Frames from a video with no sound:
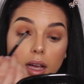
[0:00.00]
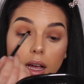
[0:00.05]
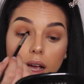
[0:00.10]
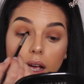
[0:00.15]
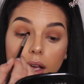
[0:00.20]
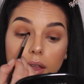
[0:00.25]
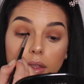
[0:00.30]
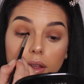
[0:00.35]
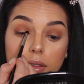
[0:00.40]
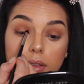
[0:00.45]

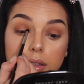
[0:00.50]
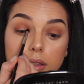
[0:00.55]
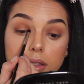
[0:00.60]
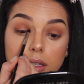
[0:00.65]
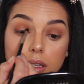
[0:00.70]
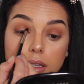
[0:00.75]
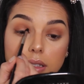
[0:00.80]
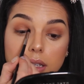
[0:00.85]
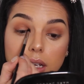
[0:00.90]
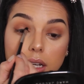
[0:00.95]
I thought that
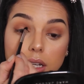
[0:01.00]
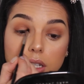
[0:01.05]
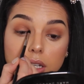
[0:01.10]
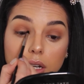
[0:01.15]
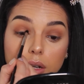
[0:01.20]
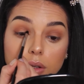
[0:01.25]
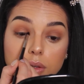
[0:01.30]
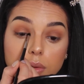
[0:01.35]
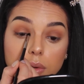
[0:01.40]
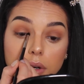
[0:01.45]
these
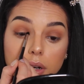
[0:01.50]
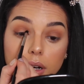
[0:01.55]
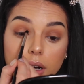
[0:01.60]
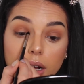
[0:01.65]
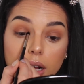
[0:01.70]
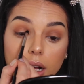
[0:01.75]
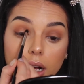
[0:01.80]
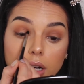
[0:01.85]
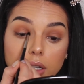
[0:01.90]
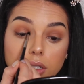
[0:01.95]
eyeshadows were
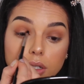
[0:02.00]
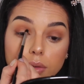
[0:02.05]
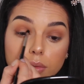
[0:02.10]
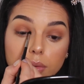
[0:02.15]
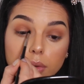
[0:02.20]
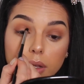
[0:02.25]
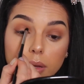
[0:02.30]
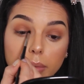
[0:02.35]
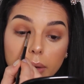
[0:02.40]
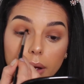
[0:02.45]
actually
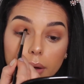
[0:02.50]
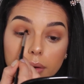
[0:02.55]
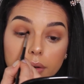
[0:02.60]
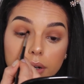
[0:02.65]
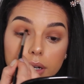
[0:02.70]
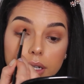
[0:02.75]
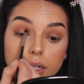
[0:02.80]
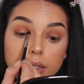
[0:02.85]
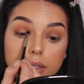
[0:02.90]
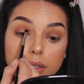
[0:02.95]
really
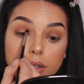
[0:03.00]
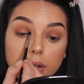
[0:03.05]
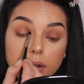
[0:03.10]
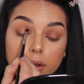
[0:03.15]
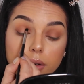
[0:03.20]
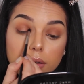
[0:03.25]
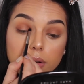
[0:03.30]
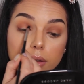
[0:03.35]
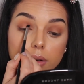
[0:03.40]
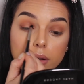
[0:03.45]
powdery,
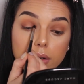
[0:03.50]
so.